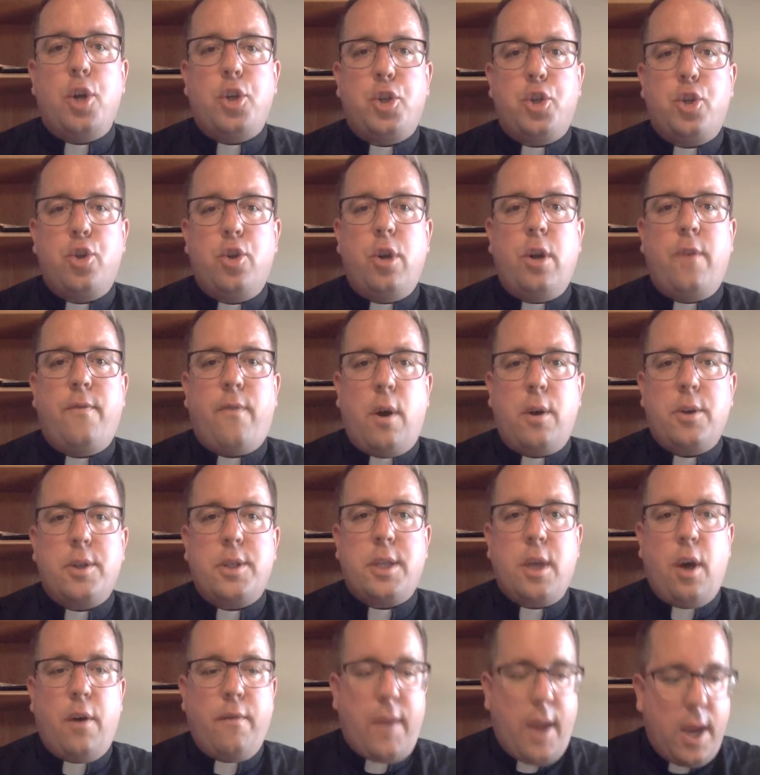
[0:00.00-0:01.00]
assured of our
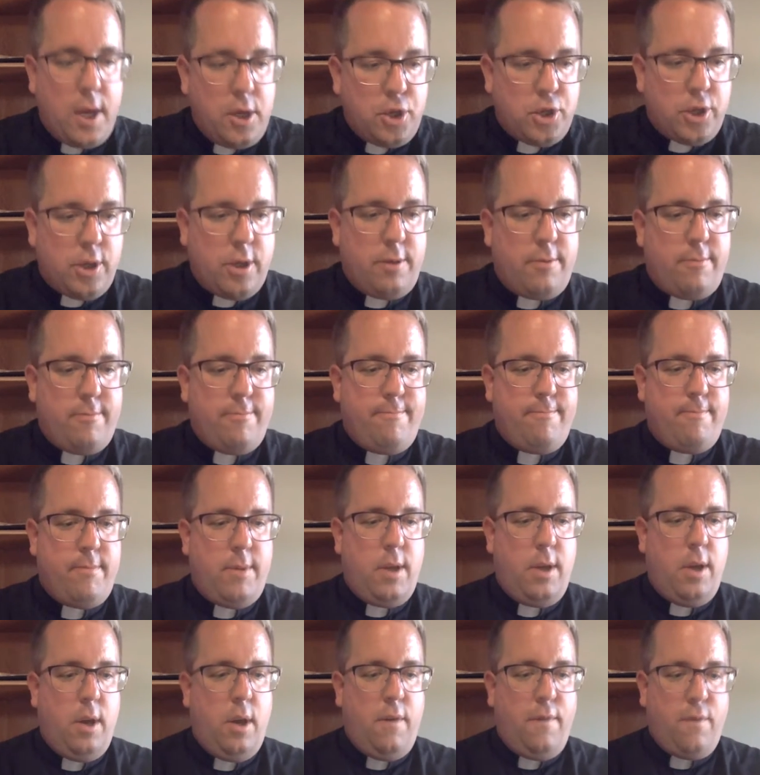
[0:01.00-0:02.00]
salvation
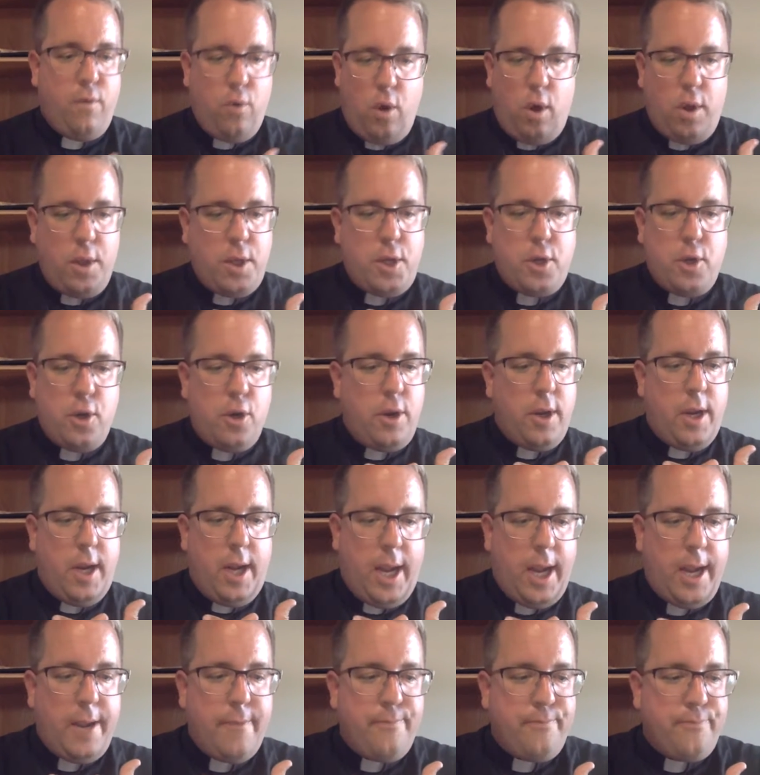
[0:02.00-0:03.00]
for all
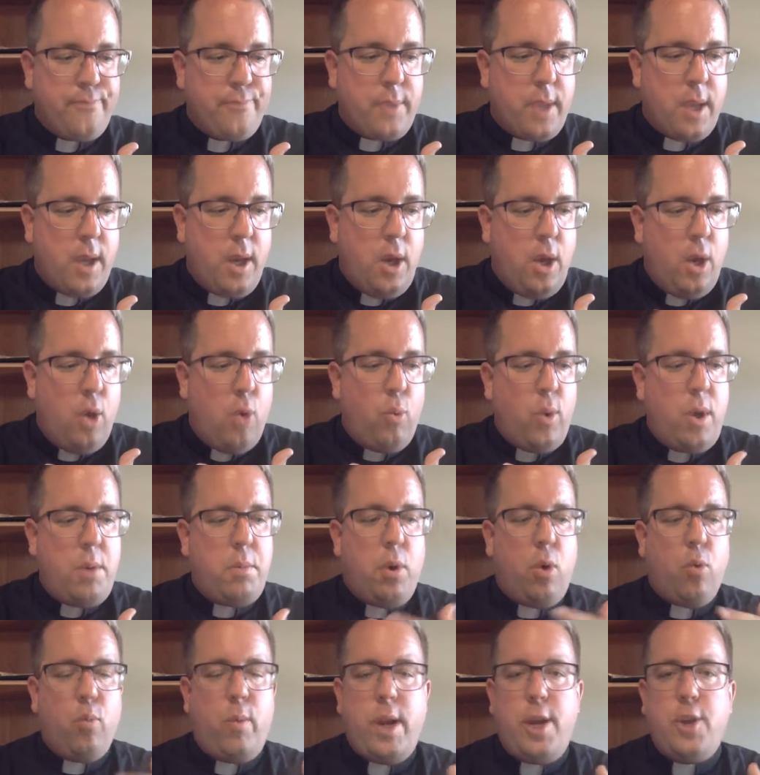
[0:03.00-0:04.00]
eternity. We
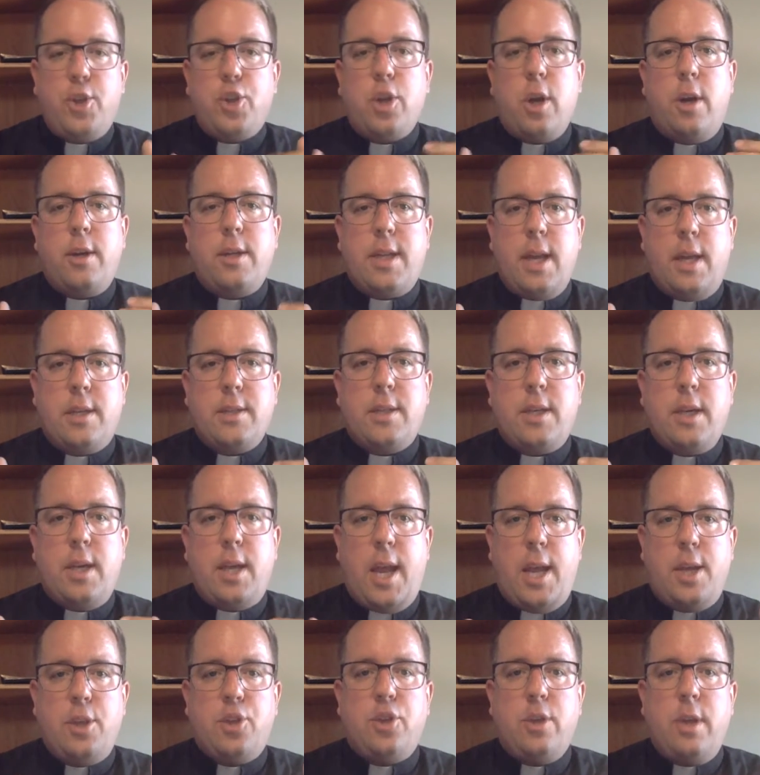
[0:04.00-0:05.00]
will reach our
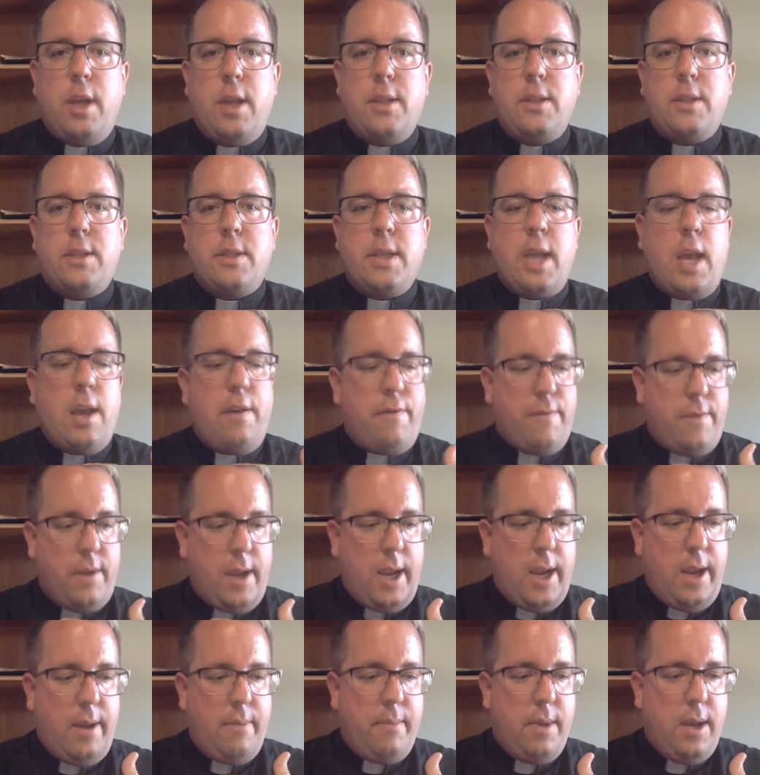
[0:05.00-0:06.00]
destination in
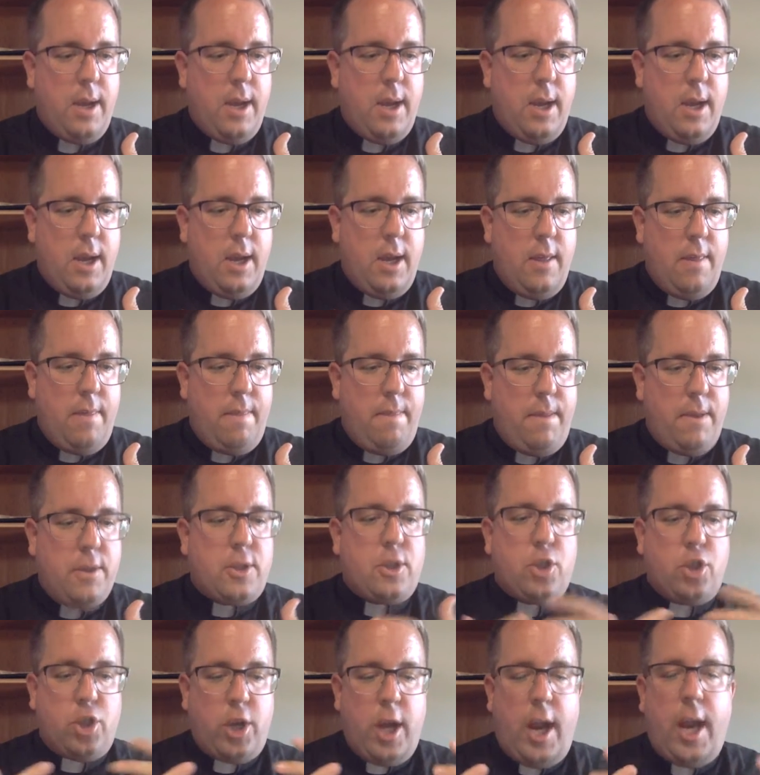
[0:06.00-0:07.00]
safety.
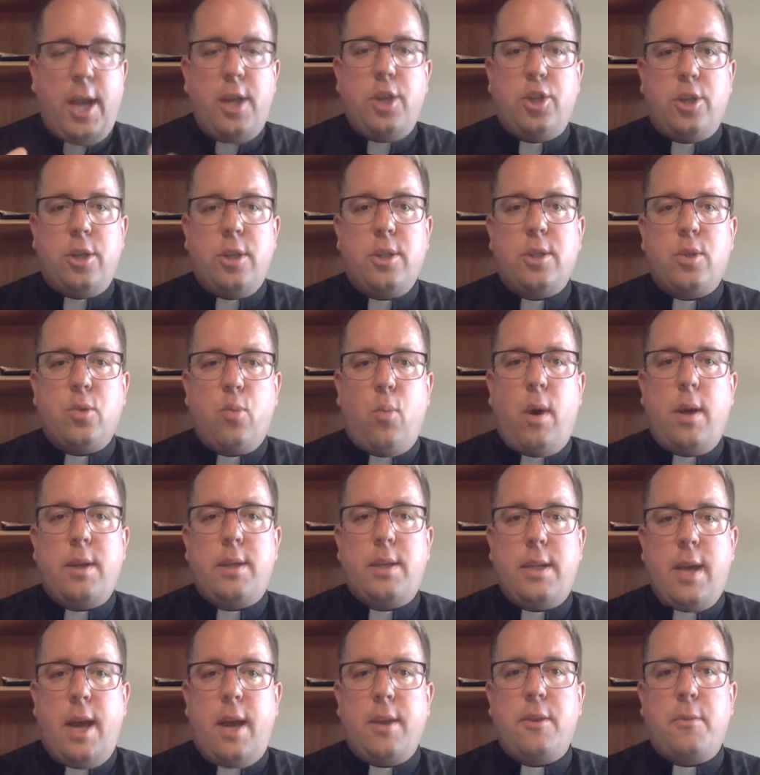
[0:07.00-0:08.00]
This changes
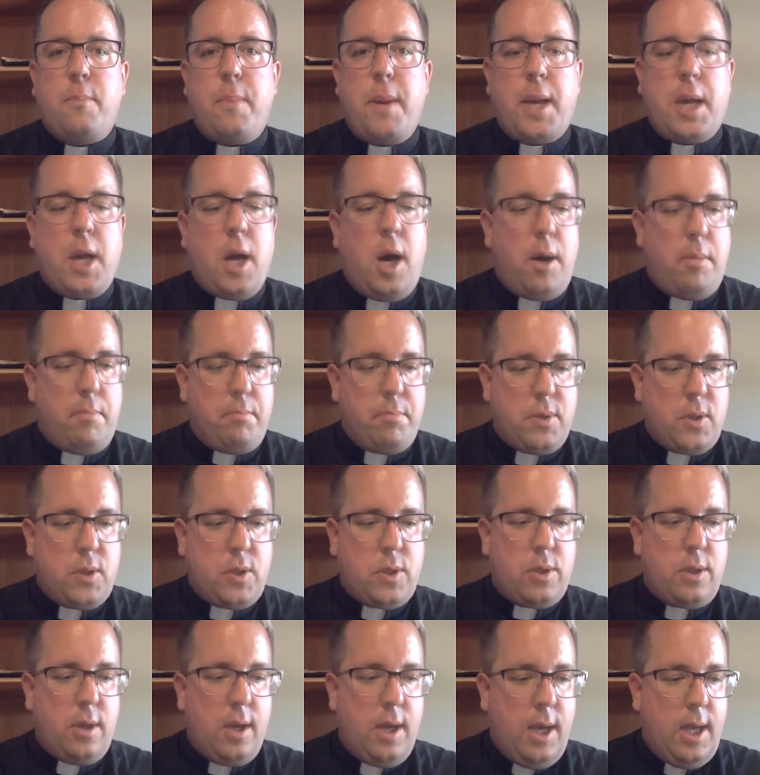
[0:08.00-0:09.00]
what death
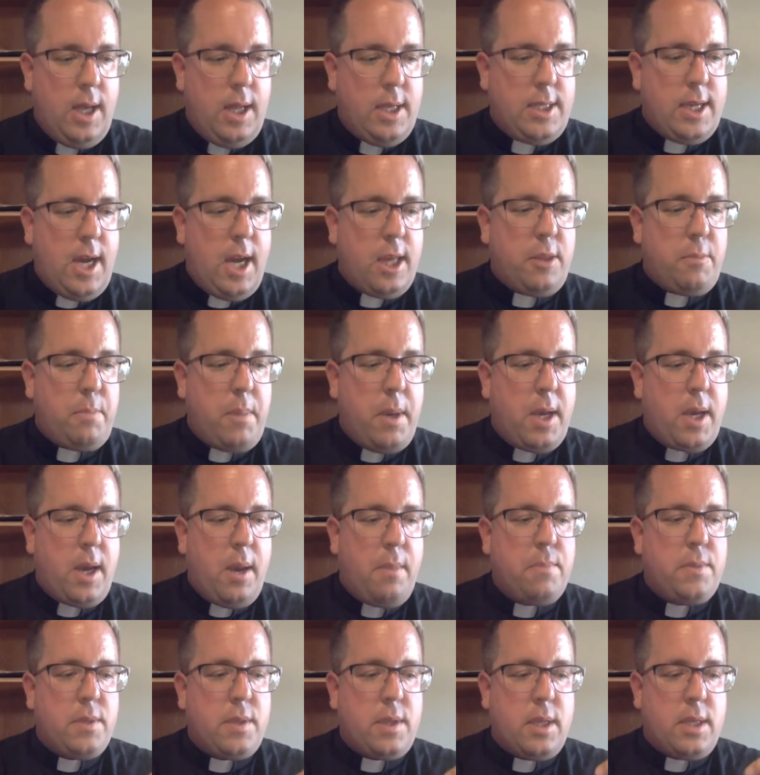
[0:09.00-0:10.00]
becomes. Death
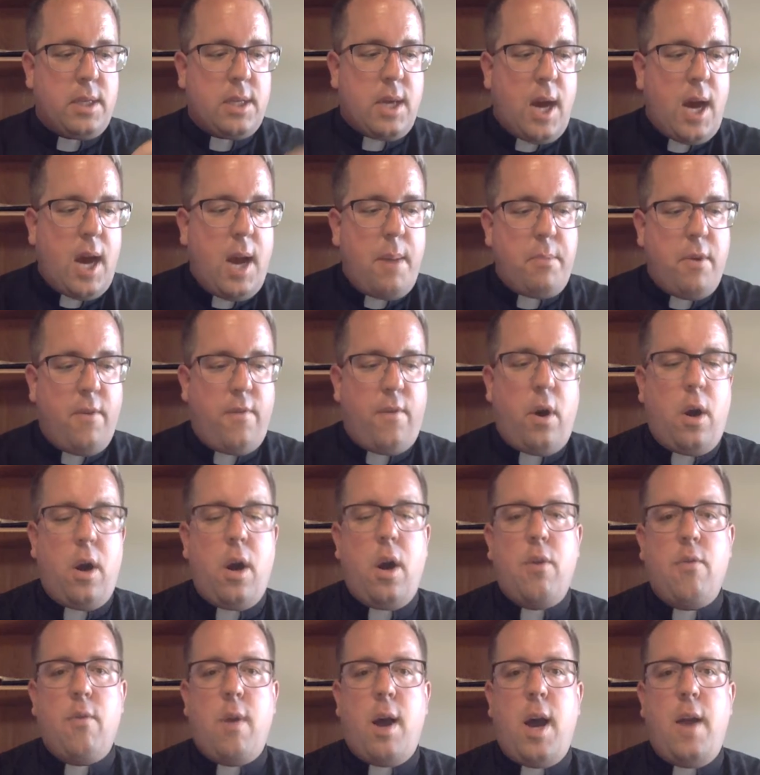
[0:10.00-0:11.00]
becomes the time of
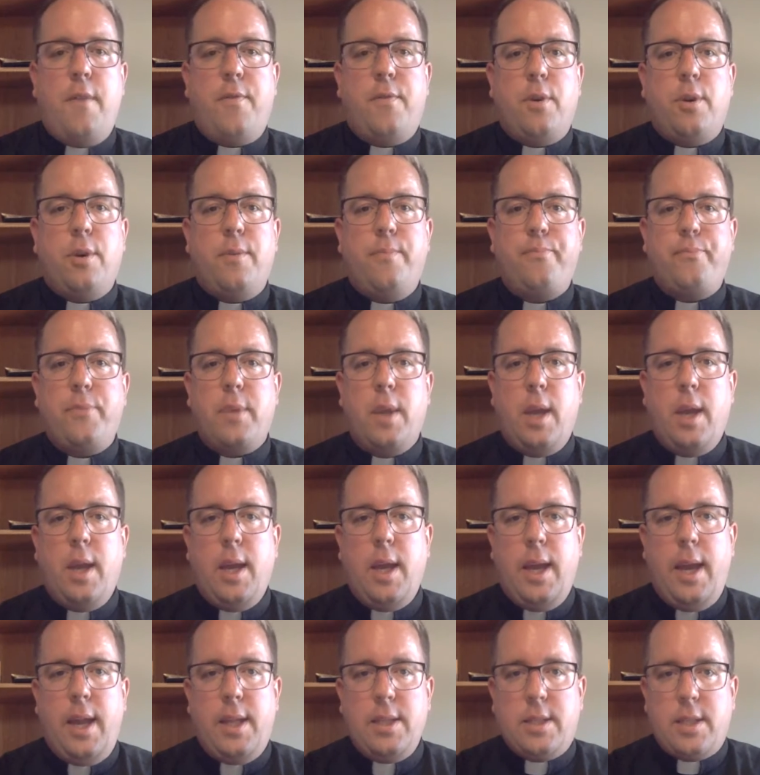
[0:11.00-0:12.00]
our arrival
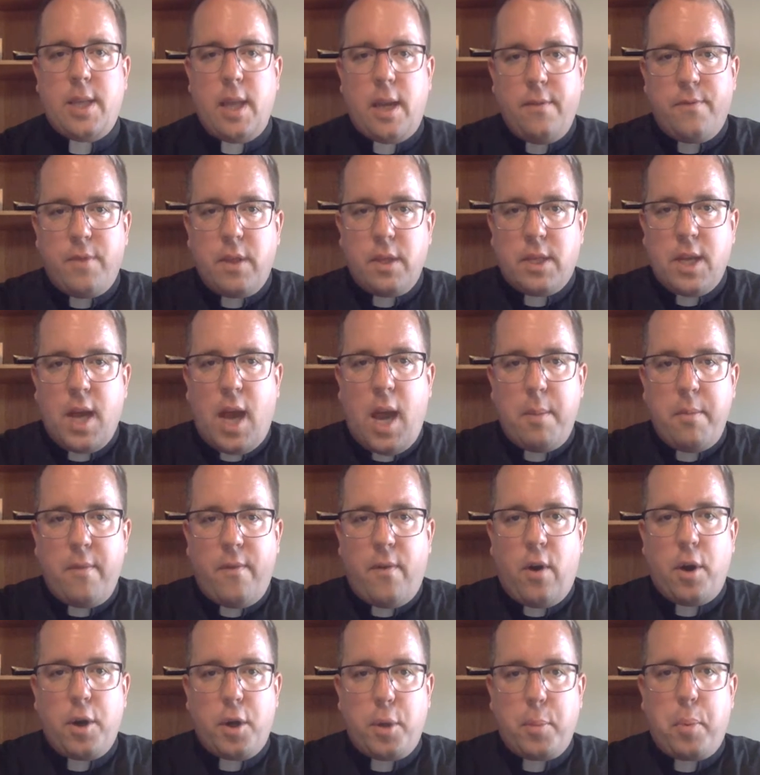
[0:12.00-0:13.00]
instead of the time of
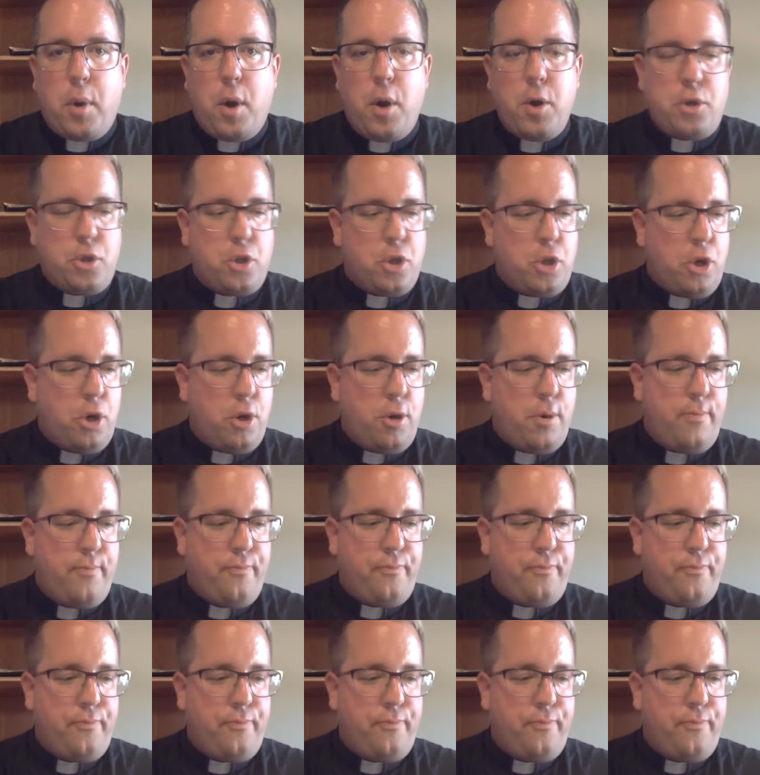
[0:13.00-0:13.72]
our departure.